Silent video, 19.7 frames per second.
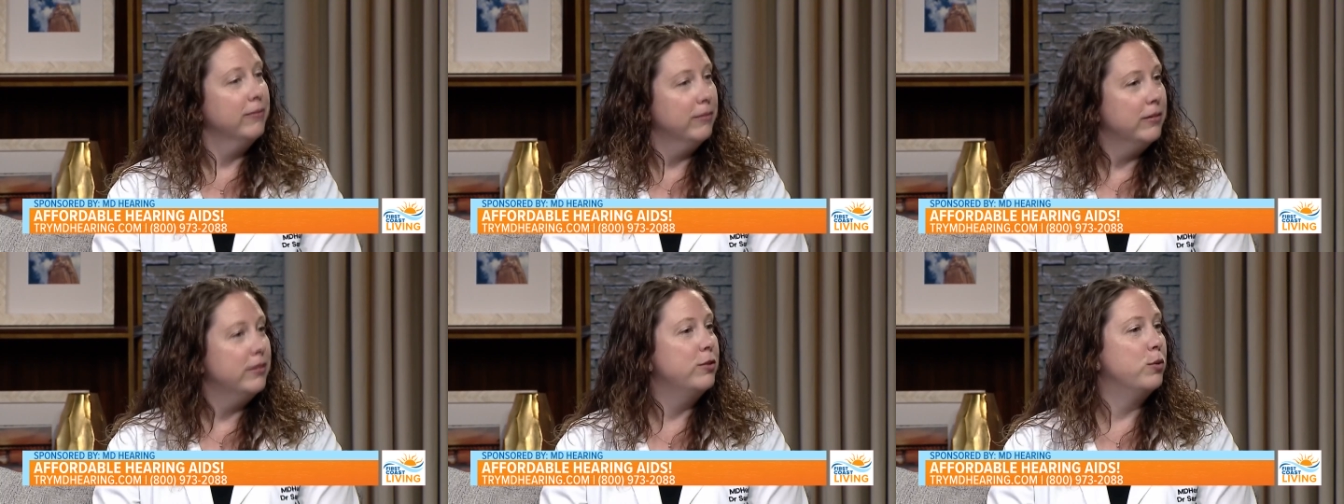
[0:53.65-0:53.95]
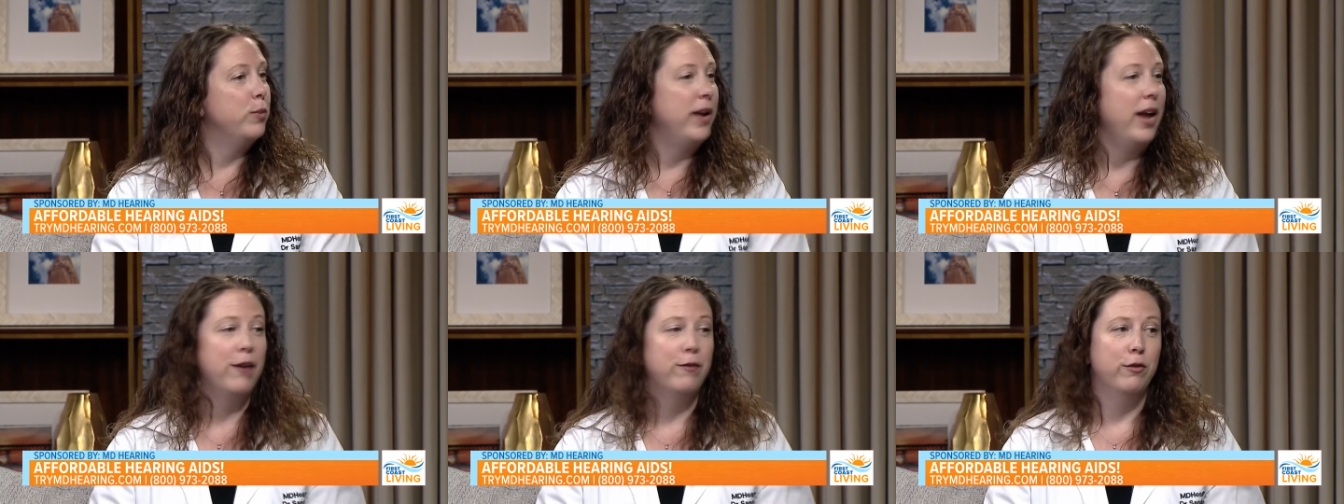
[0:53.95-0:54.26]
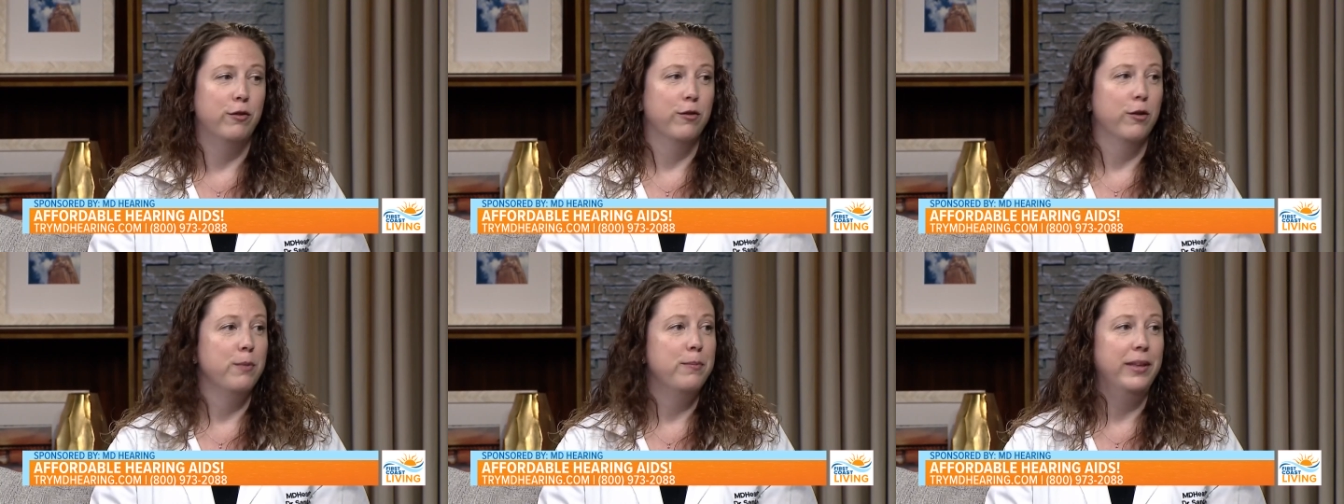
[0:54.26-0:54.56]
So we have
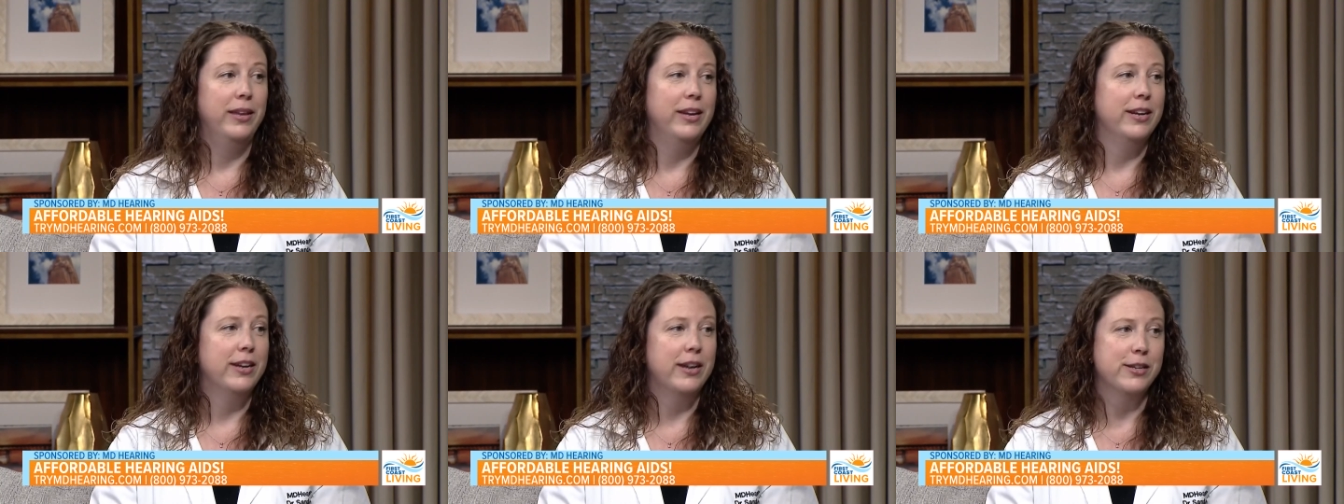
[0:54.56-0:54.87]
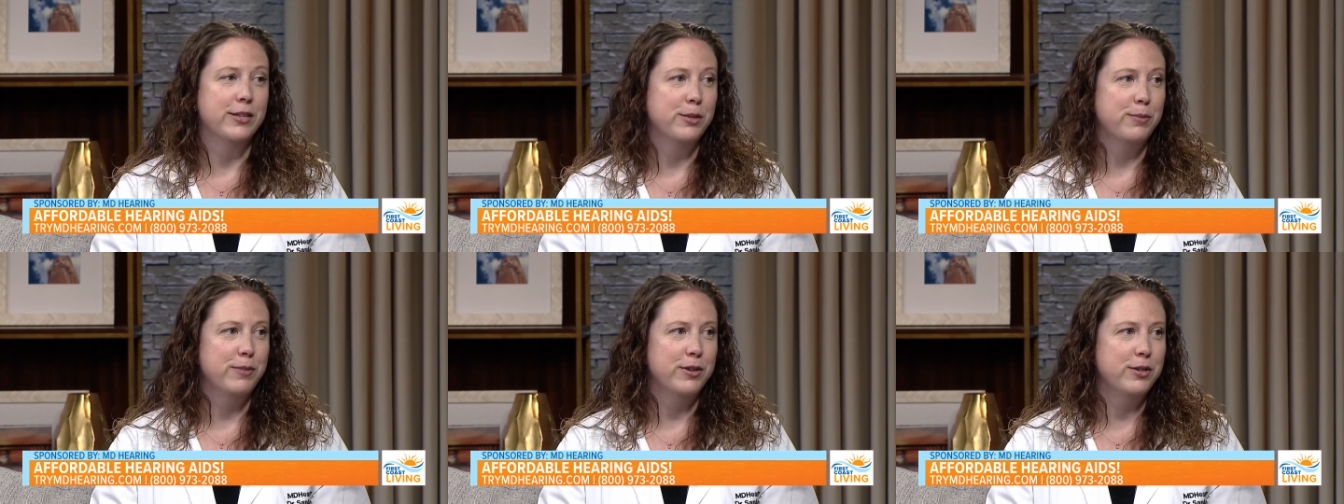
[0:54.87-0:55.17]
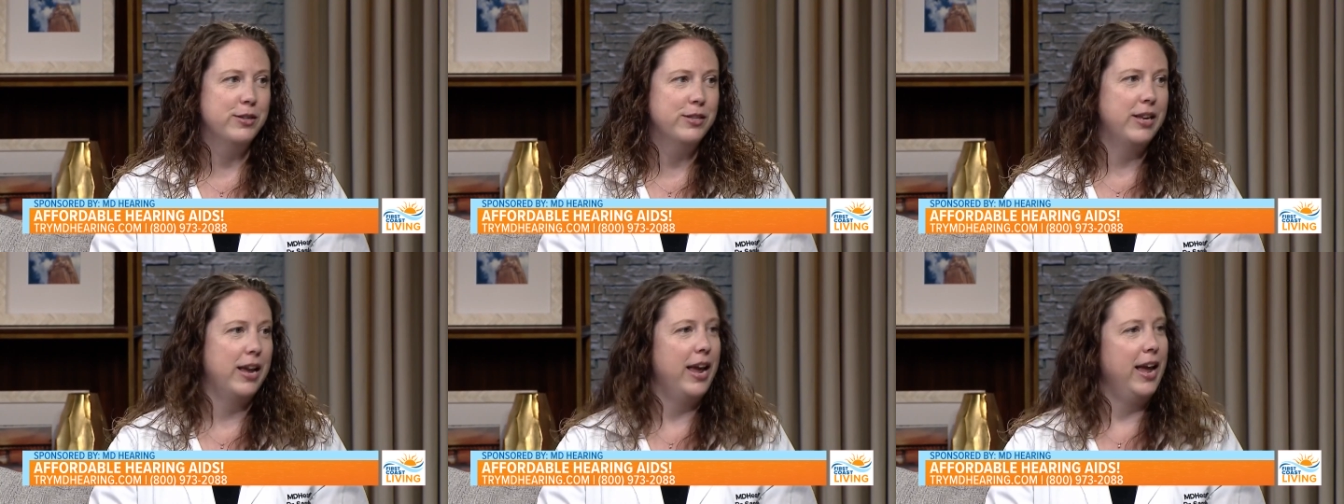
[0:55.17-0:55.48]
over 1 million
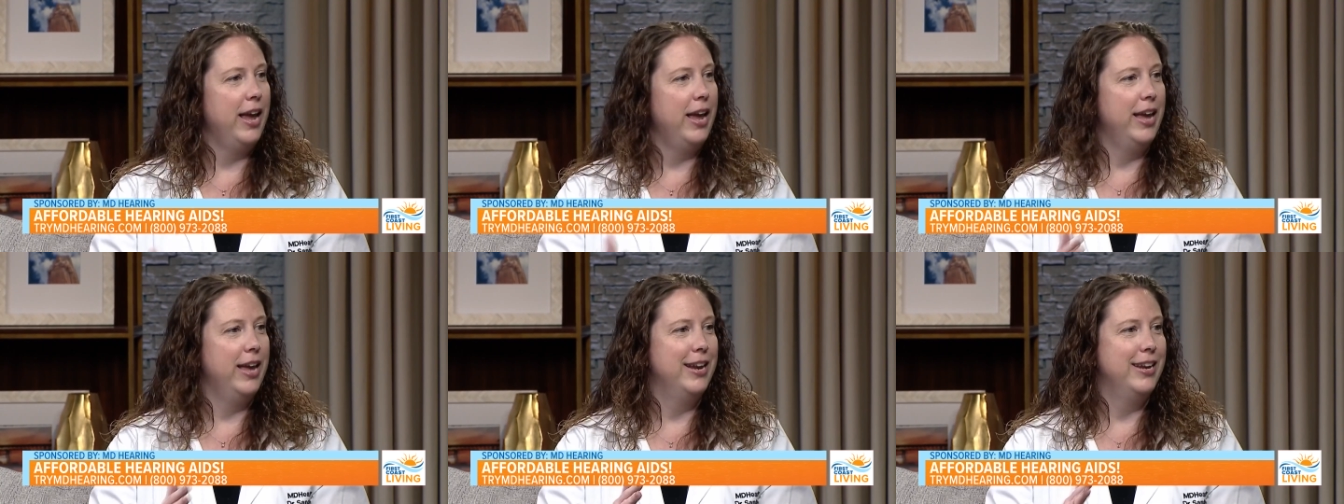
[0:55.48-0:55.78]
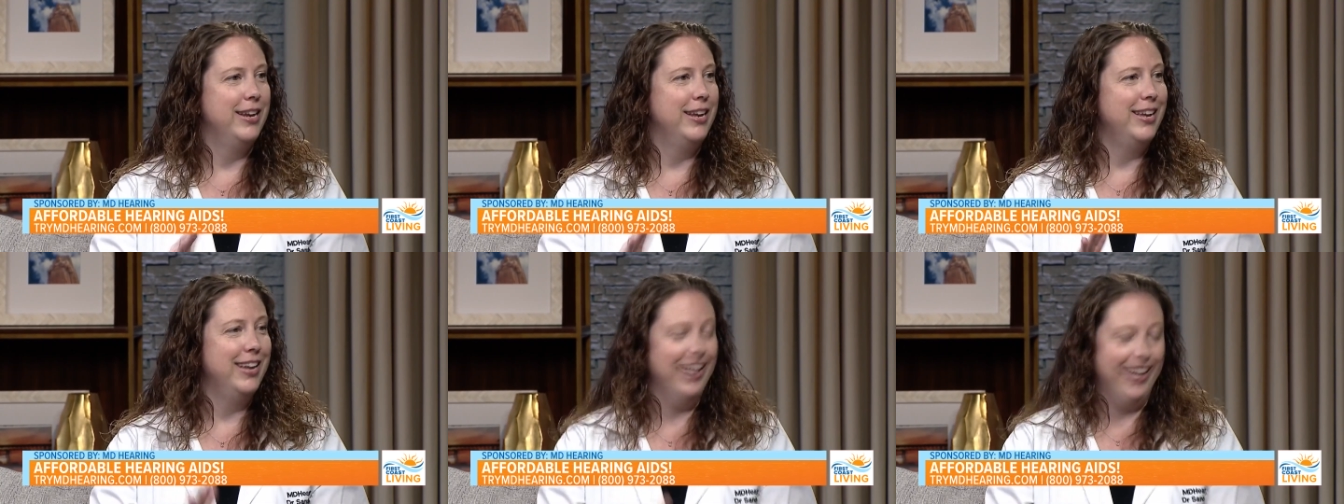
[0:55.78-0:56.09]
customers, and